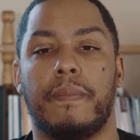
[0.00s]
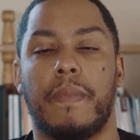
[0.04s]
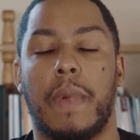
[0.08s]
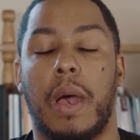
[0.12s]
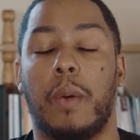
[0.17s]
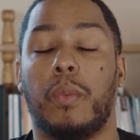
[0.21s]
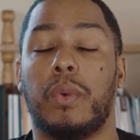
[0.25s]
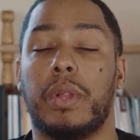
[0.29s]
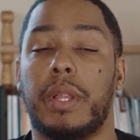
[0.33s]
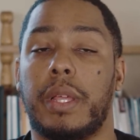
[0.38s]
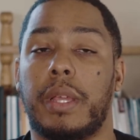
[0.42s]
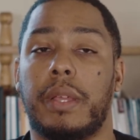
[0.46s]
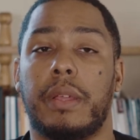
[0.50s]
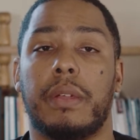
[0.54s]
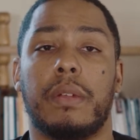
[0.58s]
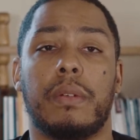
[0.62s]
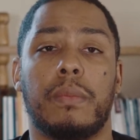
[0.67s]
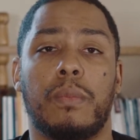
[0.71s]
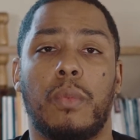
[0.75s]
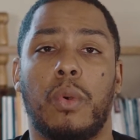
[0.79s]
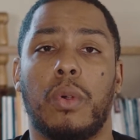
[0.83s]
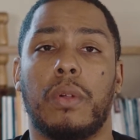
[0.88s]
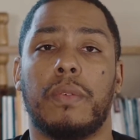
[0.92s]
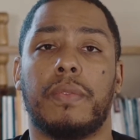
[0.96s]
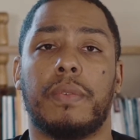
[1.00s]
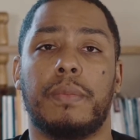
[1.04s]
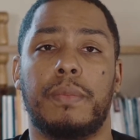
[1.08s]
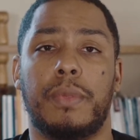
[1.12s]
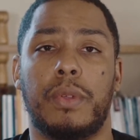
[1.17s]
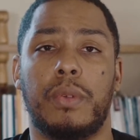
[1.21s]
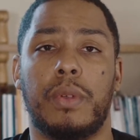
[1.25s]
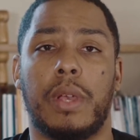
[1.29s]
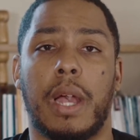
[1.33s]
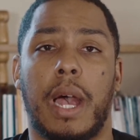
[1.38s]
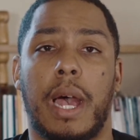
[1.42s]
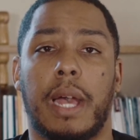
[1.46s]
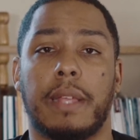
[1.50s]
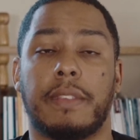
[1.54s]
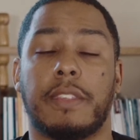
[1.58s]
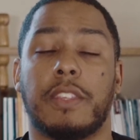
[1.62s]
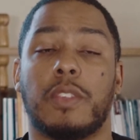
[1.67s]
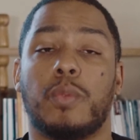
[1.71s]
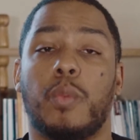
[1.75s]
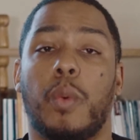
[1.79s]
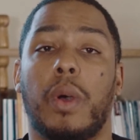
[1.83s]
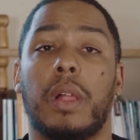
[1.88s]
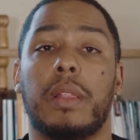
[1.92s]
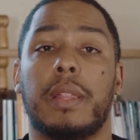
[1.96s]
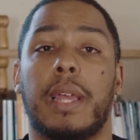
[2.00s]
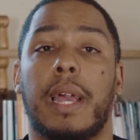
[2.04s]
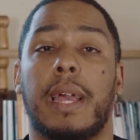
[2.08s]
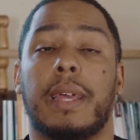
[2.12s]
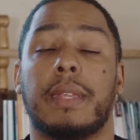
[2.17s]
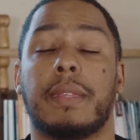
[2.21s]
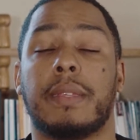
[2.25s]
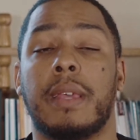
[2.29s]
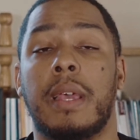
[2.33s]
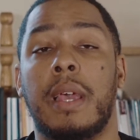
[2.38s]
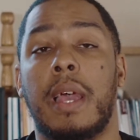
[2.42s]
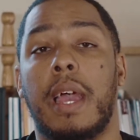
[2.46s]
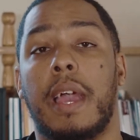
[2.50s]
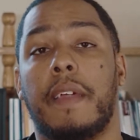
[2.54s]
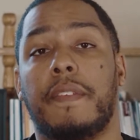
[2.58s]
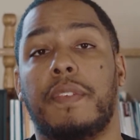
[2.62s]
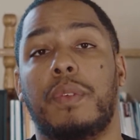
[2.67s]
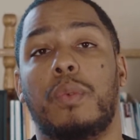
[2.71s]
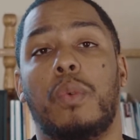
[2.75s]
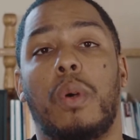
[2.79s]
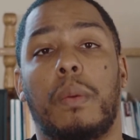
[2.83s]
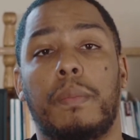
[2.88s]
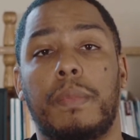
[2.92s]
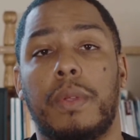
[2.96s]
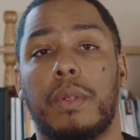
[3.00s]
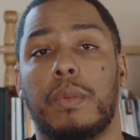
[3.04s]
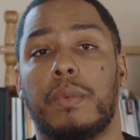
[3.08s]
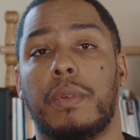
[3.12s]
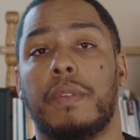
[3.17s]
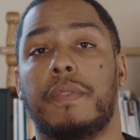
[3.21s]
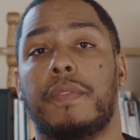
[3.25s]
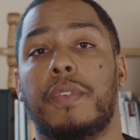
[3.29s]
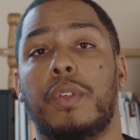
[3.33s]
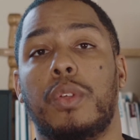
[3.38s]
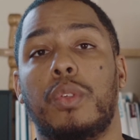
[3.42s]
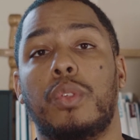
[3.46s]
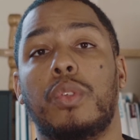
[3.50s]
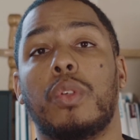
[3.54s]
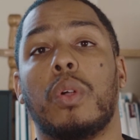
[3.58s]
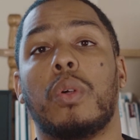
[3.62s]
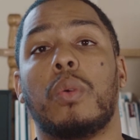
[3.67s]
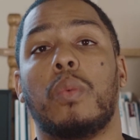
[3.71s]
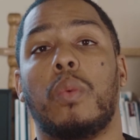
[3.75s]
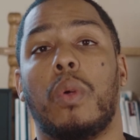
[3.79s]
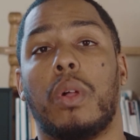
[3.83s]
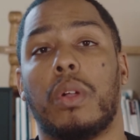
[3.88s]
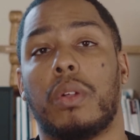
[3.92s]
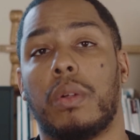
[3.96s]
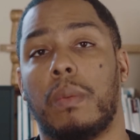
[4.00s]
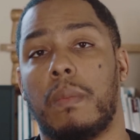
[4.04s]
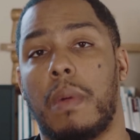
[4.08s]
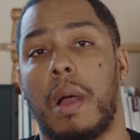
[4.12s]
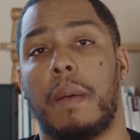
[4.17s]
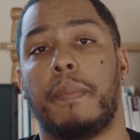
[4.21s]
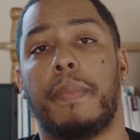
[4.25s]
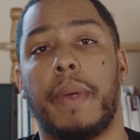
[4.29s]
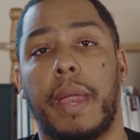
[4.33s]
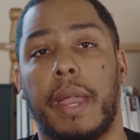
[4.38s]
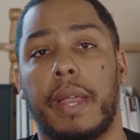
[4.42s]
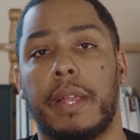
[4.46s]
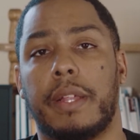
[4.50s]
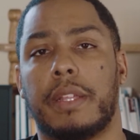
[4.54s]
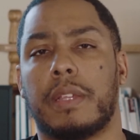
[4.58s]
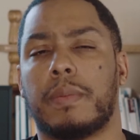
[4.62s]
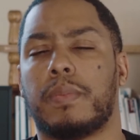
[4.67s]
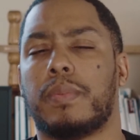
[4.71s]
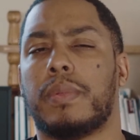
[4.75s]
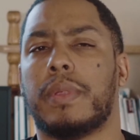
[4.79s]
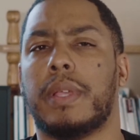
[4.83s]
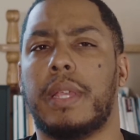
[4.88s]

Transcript: I want to hear more from you guys, as well as if you want me to review your work on my page,